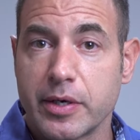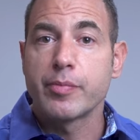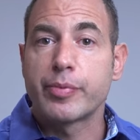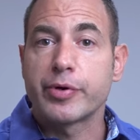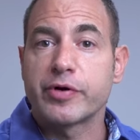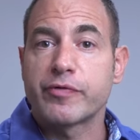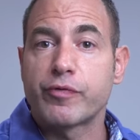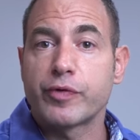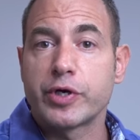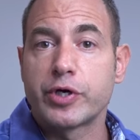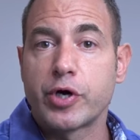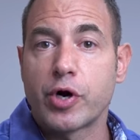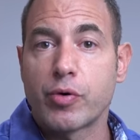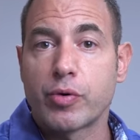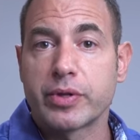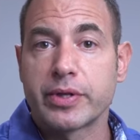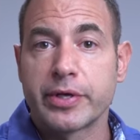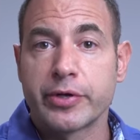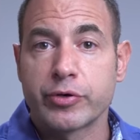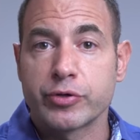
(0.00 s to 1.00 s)
But if we go a
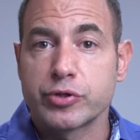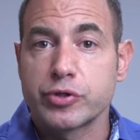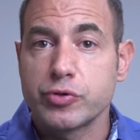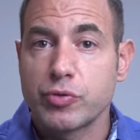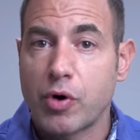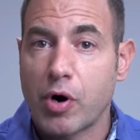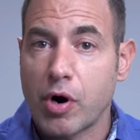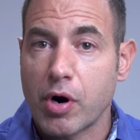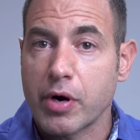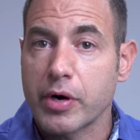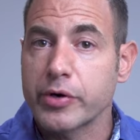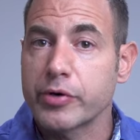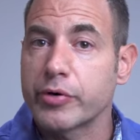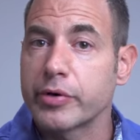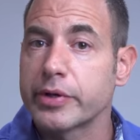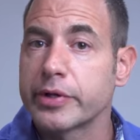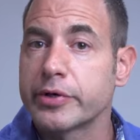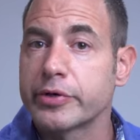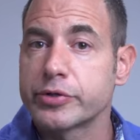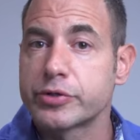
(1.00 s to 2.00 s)
little too hard or a
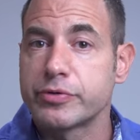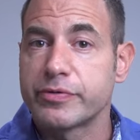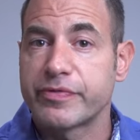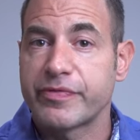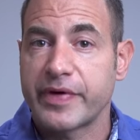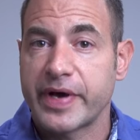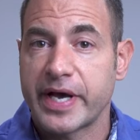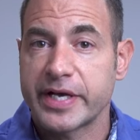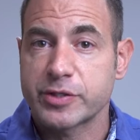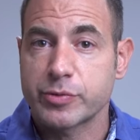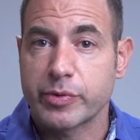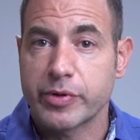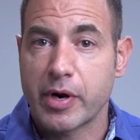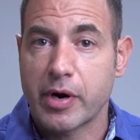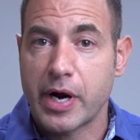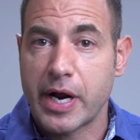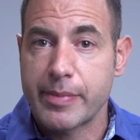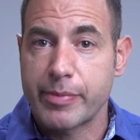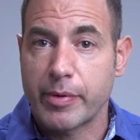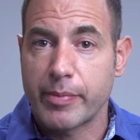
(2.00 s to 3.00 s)
little too fast with our
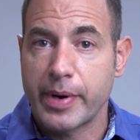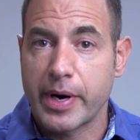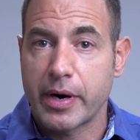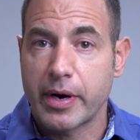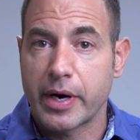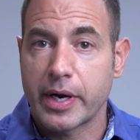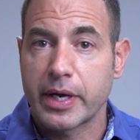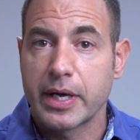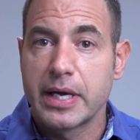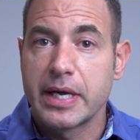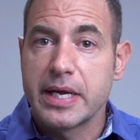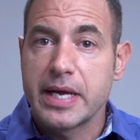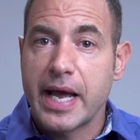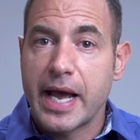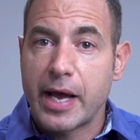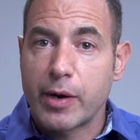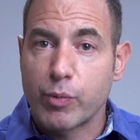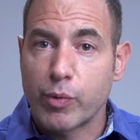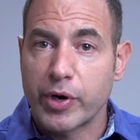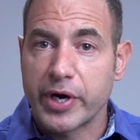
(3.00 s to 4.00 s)
hyperbaric
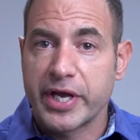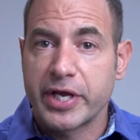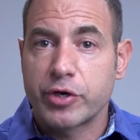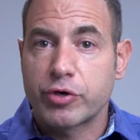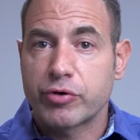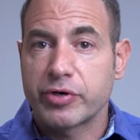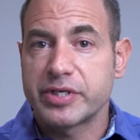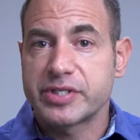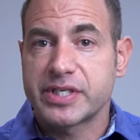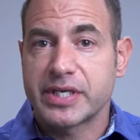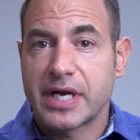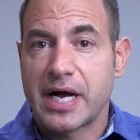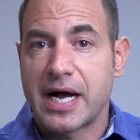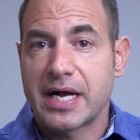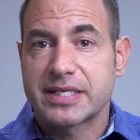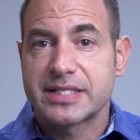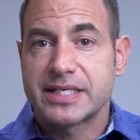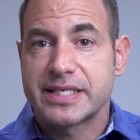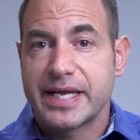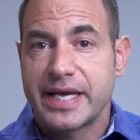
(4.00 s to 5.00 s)
and we're increasing
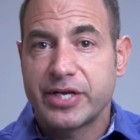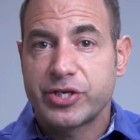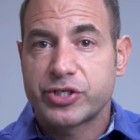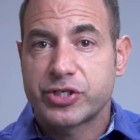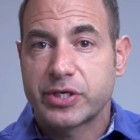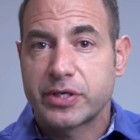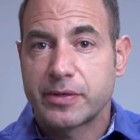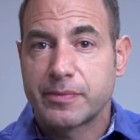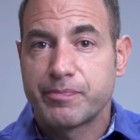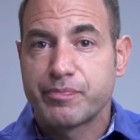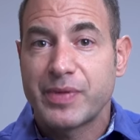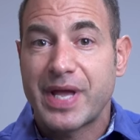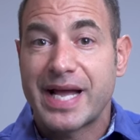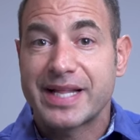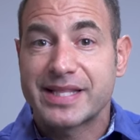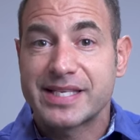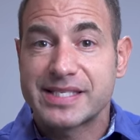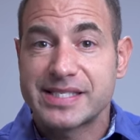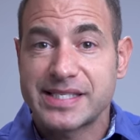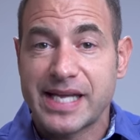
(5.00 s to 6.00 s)
oxidation,
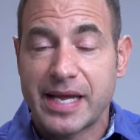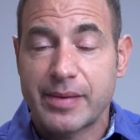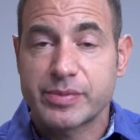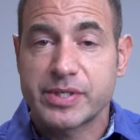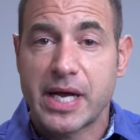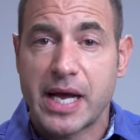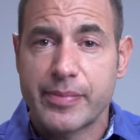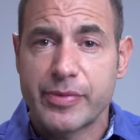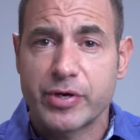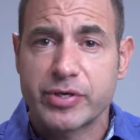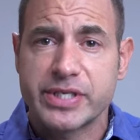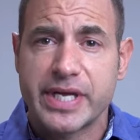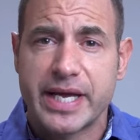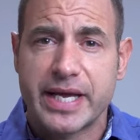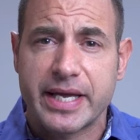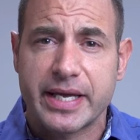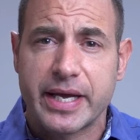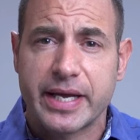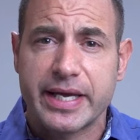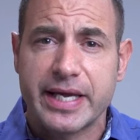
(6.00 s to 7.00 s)
at the same time they're
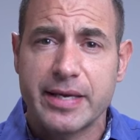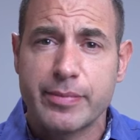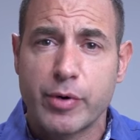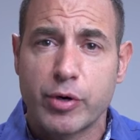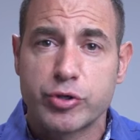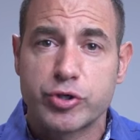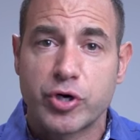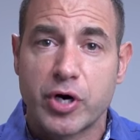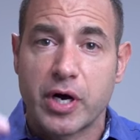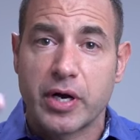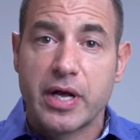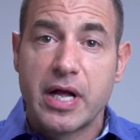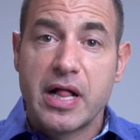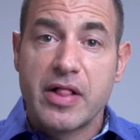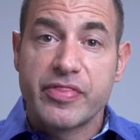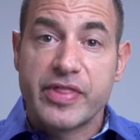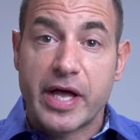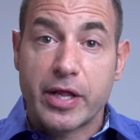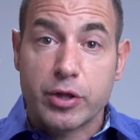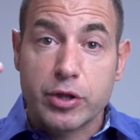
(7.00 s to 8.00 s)
taking a chemo drug
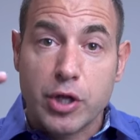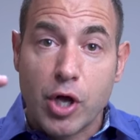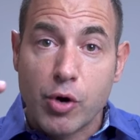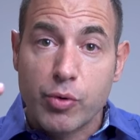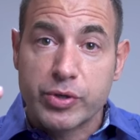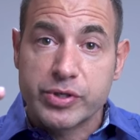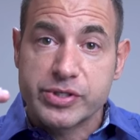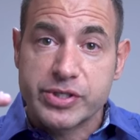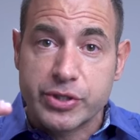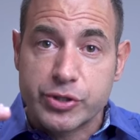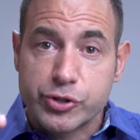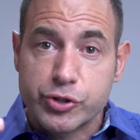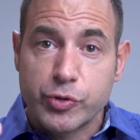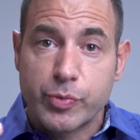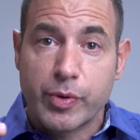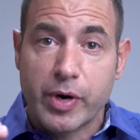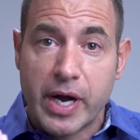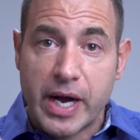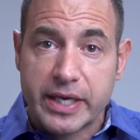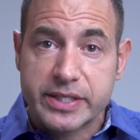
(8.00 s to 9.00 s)
that lowers their
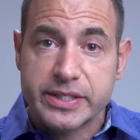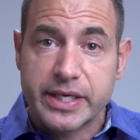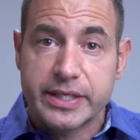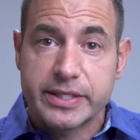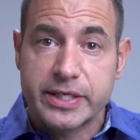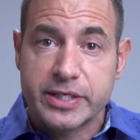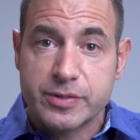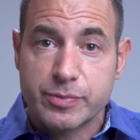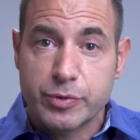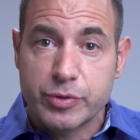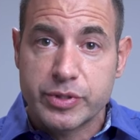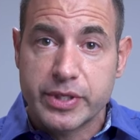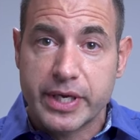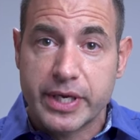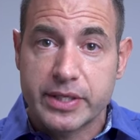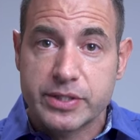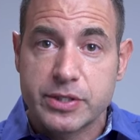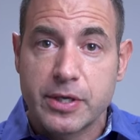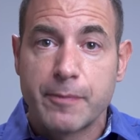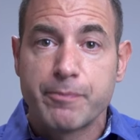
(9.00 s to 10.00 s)
superoxide
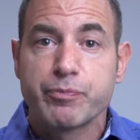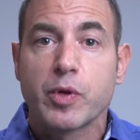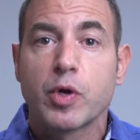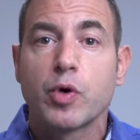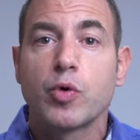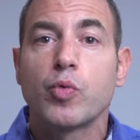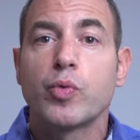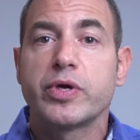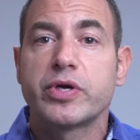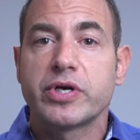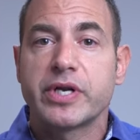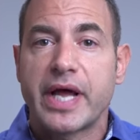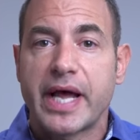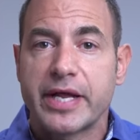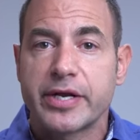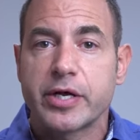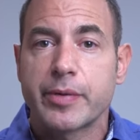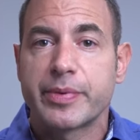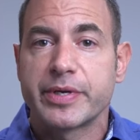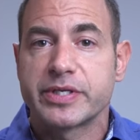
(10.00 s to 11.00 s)
dismutase, we could
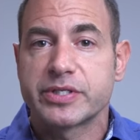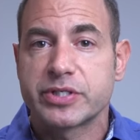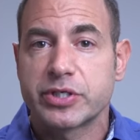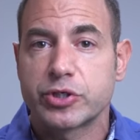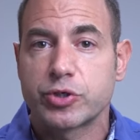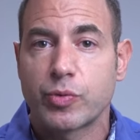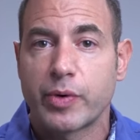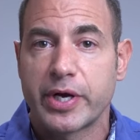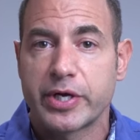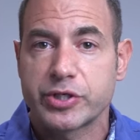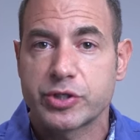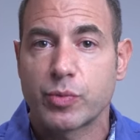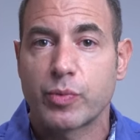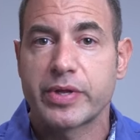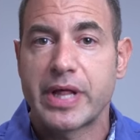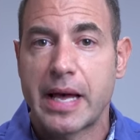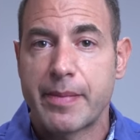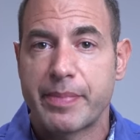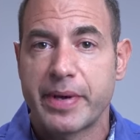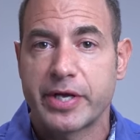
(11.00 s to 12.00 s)
end up in a situation where
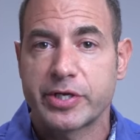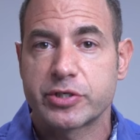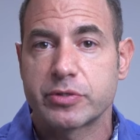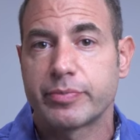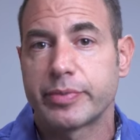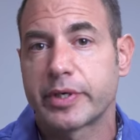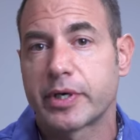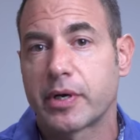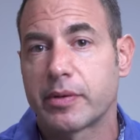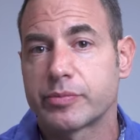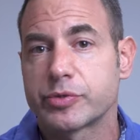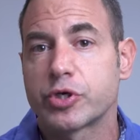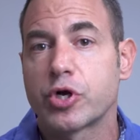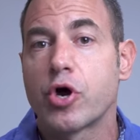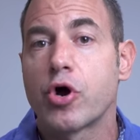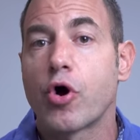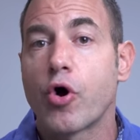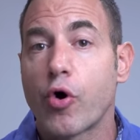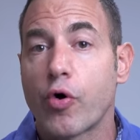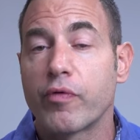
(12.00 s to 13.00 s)
that patient becomes
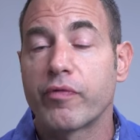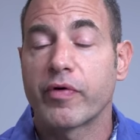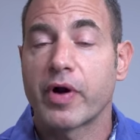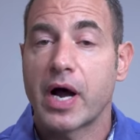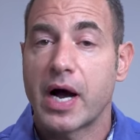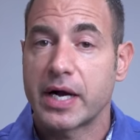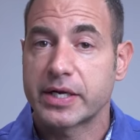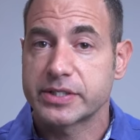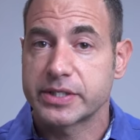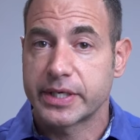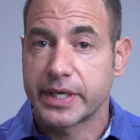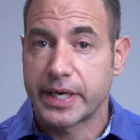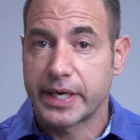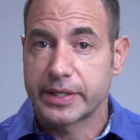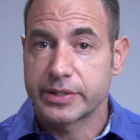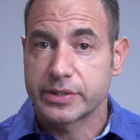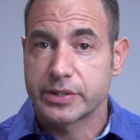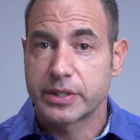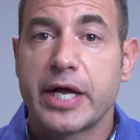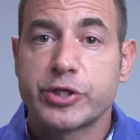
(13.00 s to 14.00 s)

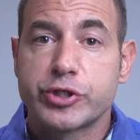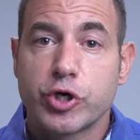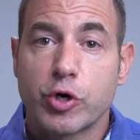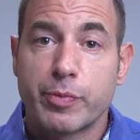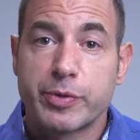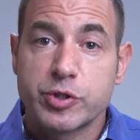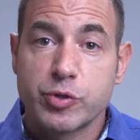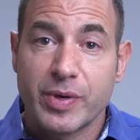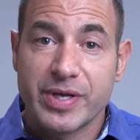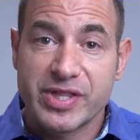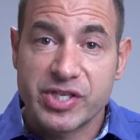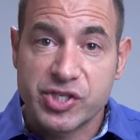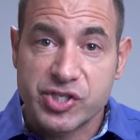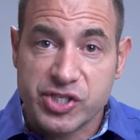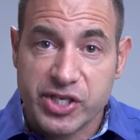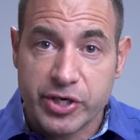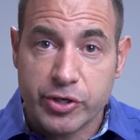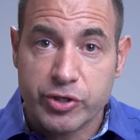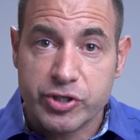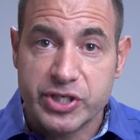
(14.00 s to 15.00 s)
overoxidized. And so between the
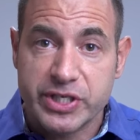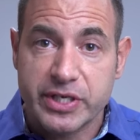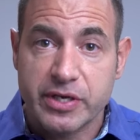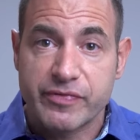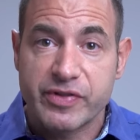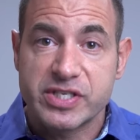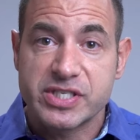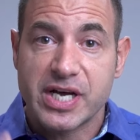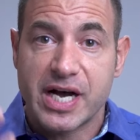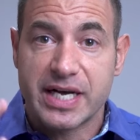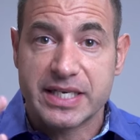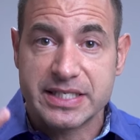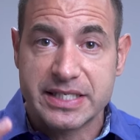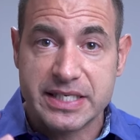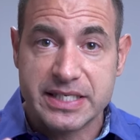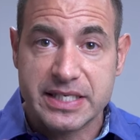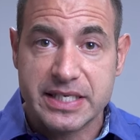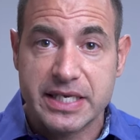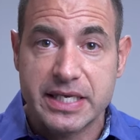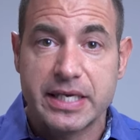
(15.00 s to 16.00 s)
synergy of the
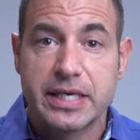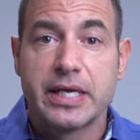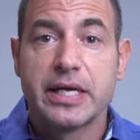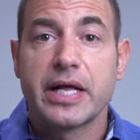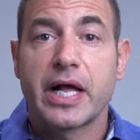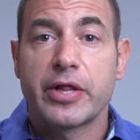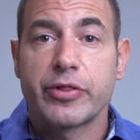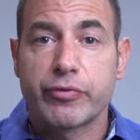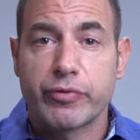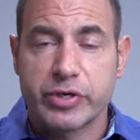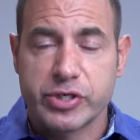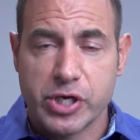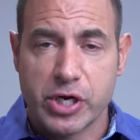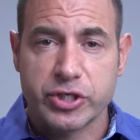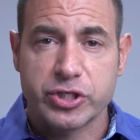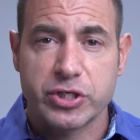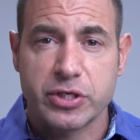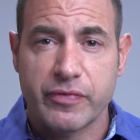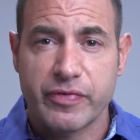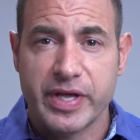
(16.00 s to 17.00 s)
toxicity and the
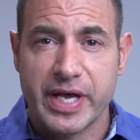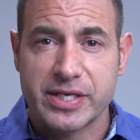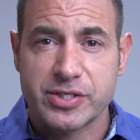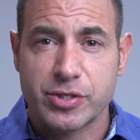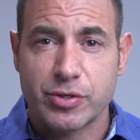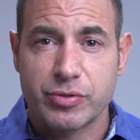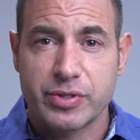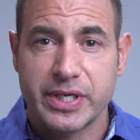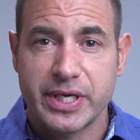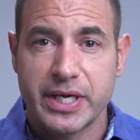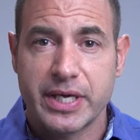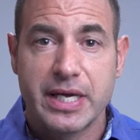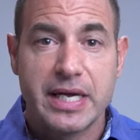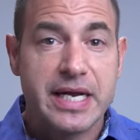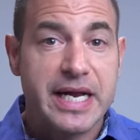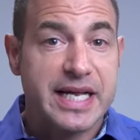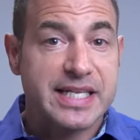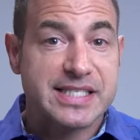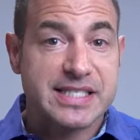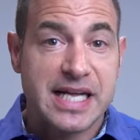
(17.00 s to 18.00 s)
reduction of the S O D,
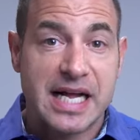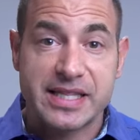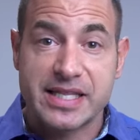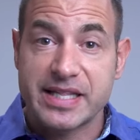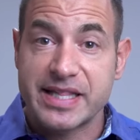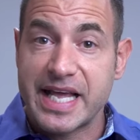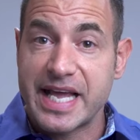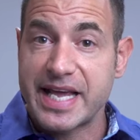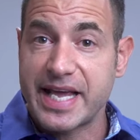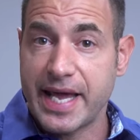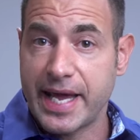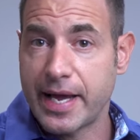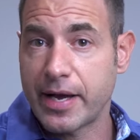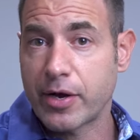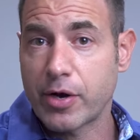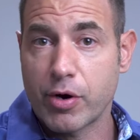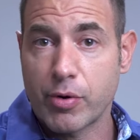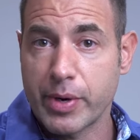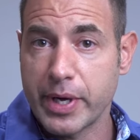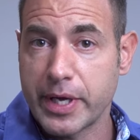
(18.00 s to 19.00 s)
it's not that they can't
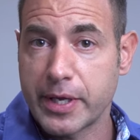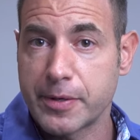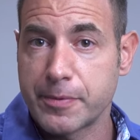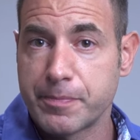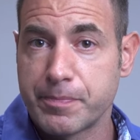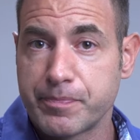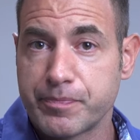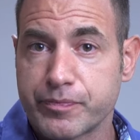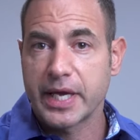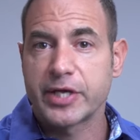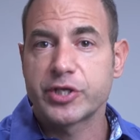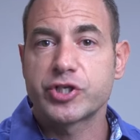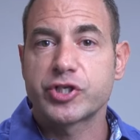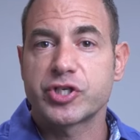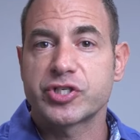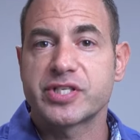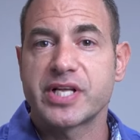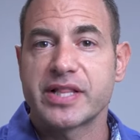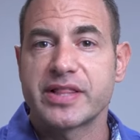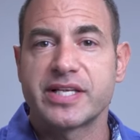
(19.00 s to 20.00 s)
go in, it's
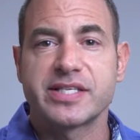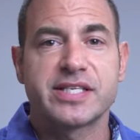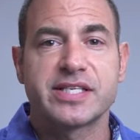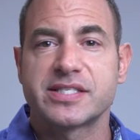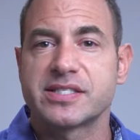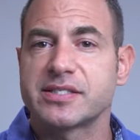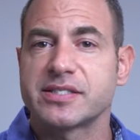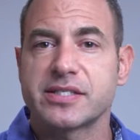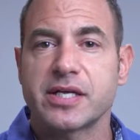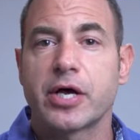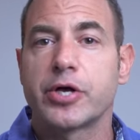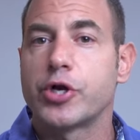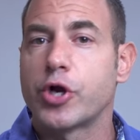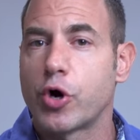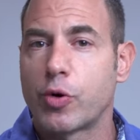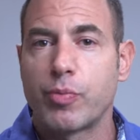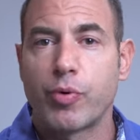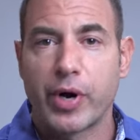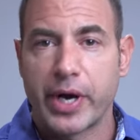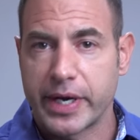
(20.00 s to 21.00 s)
just that this isn't a
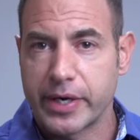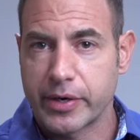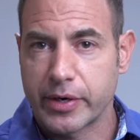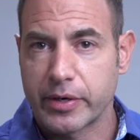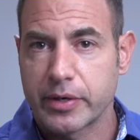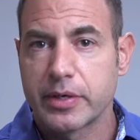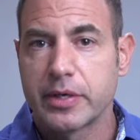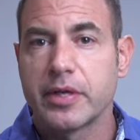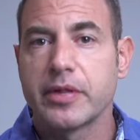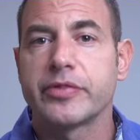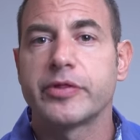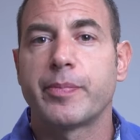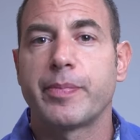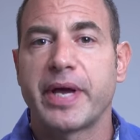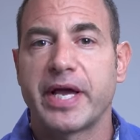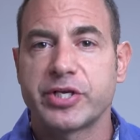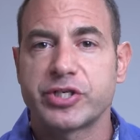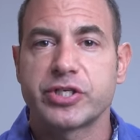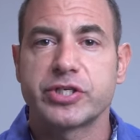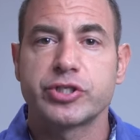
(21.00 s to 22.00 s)
no-brainer. The
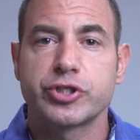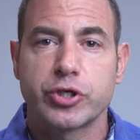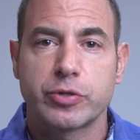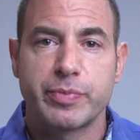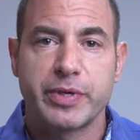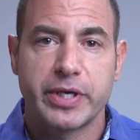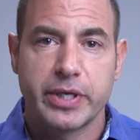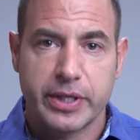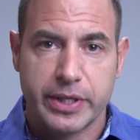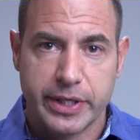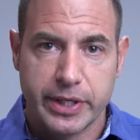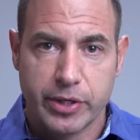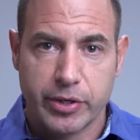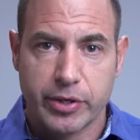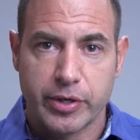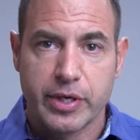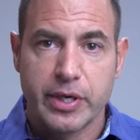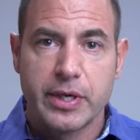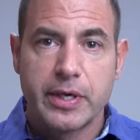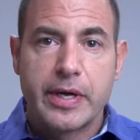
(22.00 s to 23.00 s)
patient should be cleared.